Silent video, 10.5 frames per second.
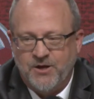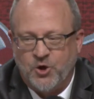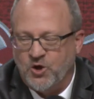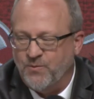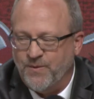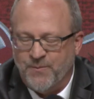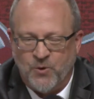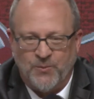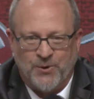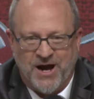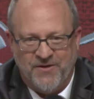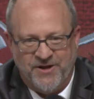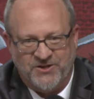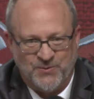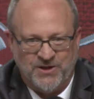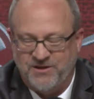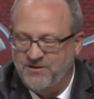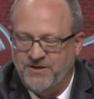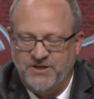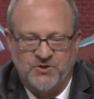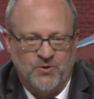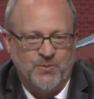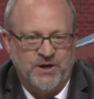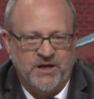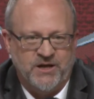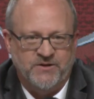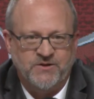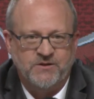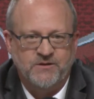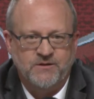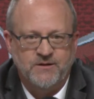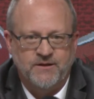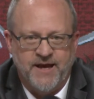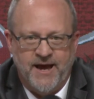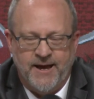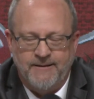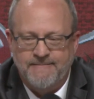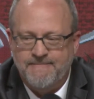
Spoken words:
couldn't be more proud that it's with this group of kids. That